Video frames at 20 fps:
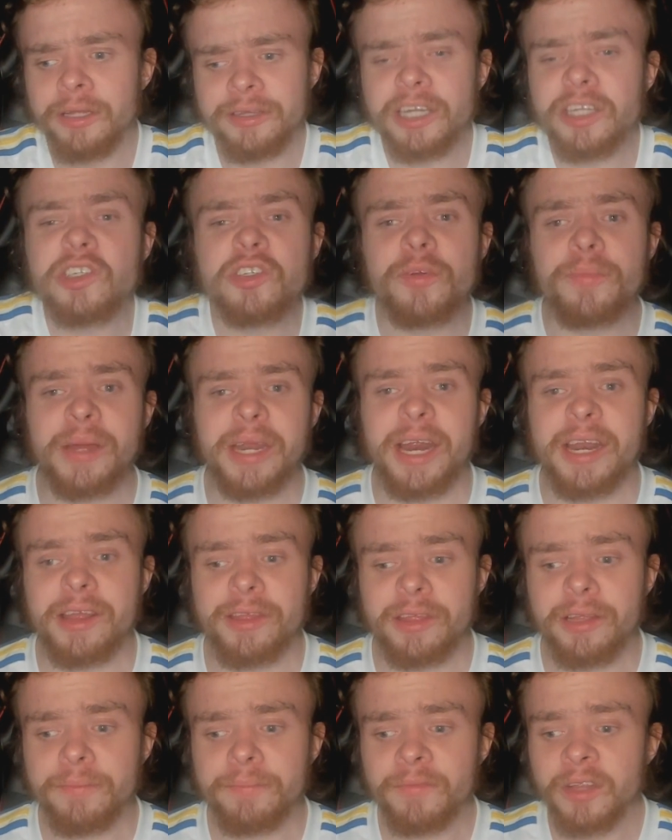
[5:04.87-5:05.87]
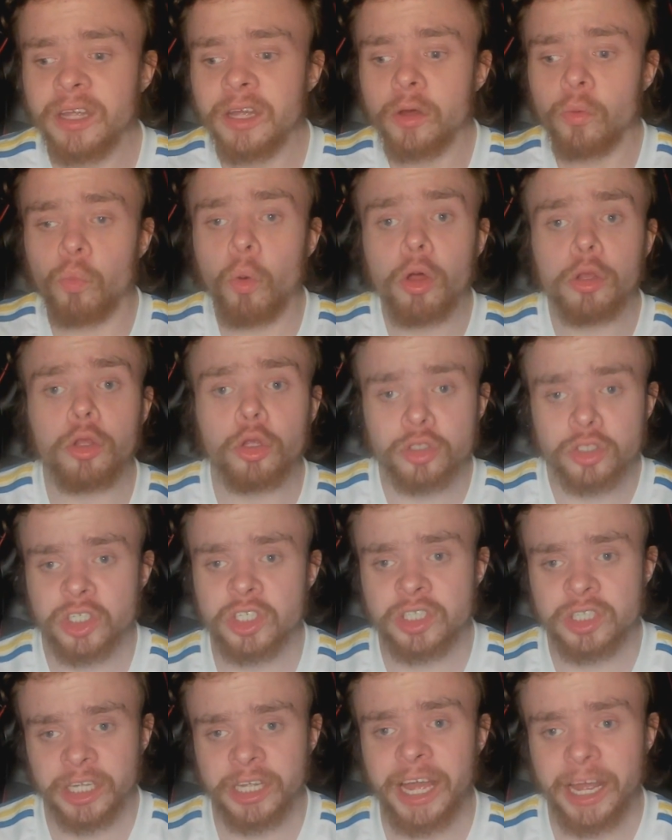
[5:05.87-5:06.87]
That doesn't mean anything. What lost
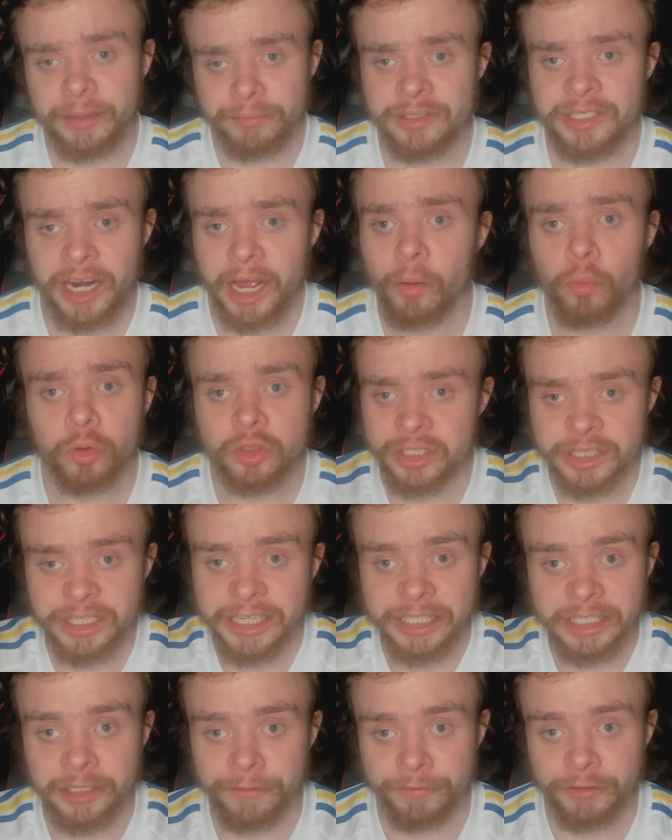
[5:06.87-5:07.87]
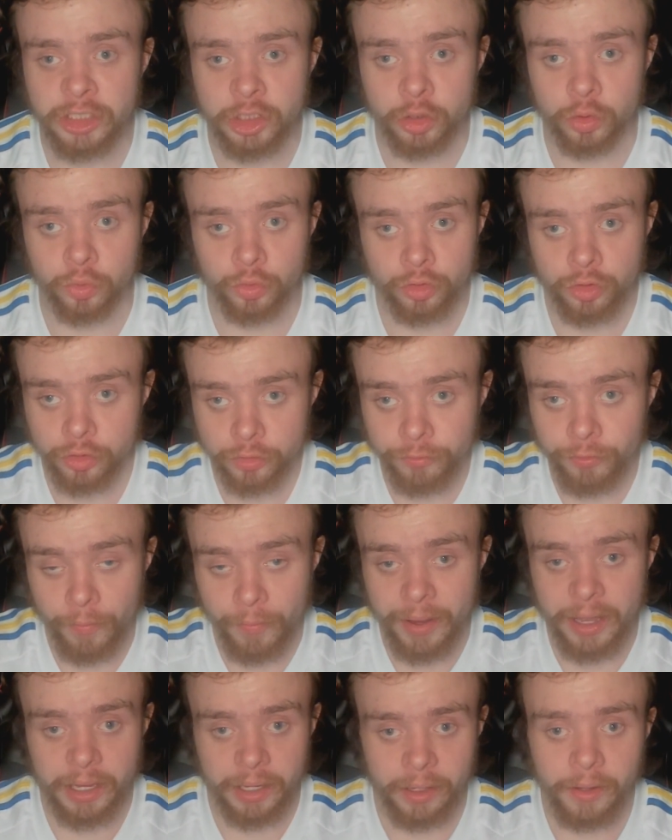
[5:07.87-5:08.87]
us the game today wasn't the individuals for
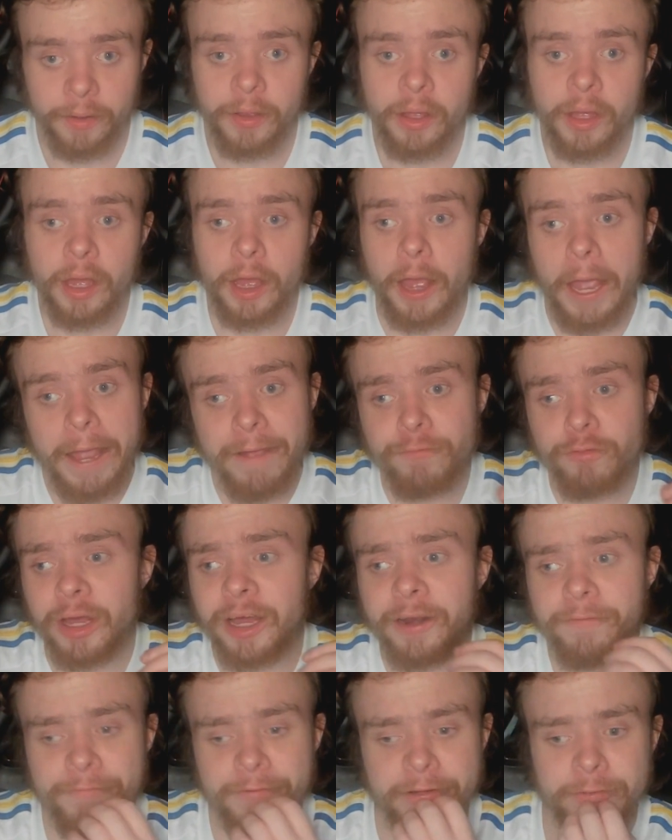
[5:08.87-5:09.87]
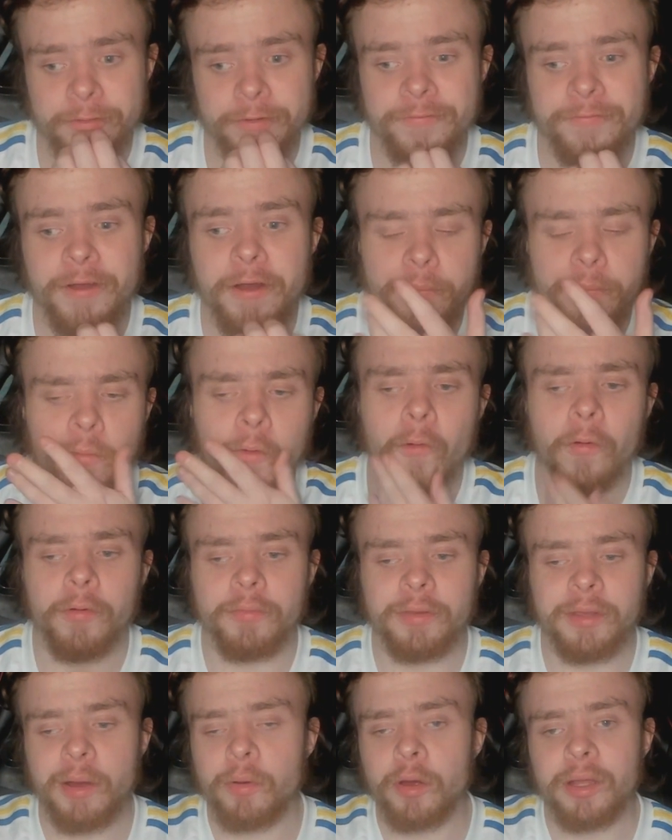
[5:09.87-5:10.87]
me. Even though our defense was very poor
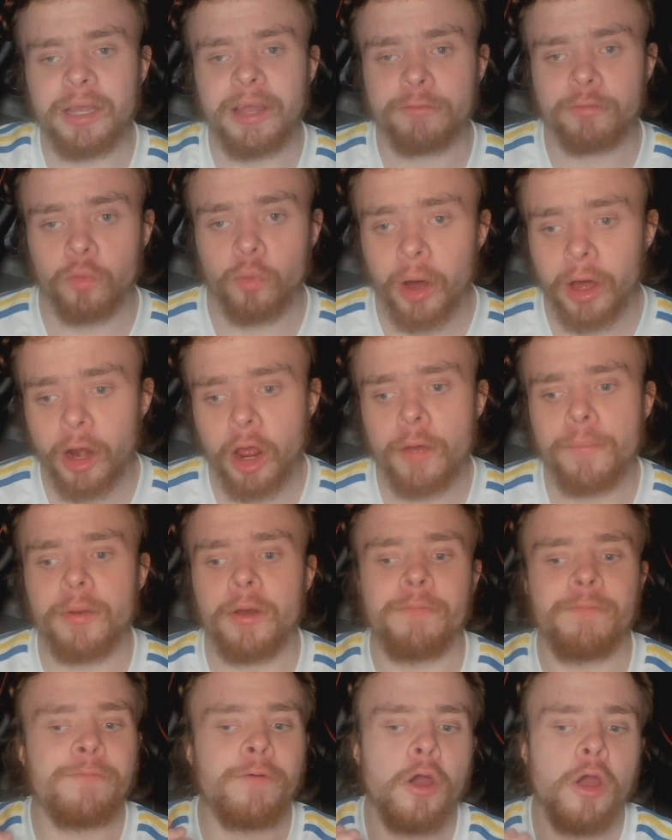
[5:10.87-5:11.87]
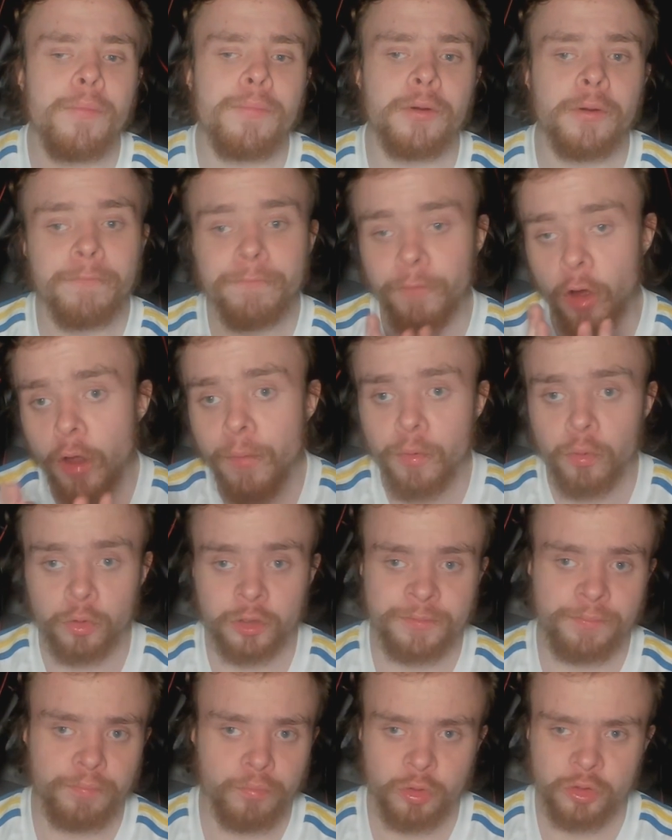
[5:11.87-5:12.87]
and they were left wide open and Boba
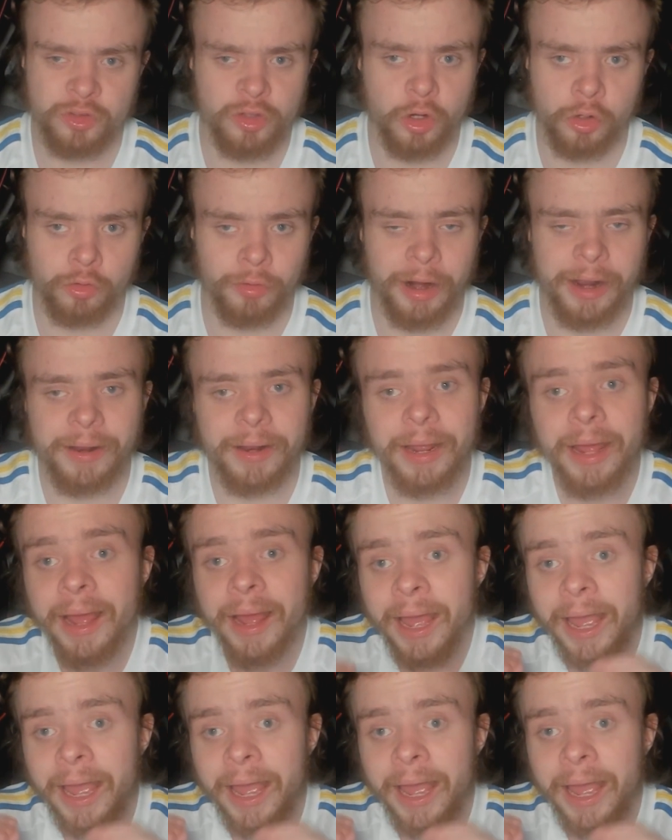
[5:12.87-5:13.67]
was not great.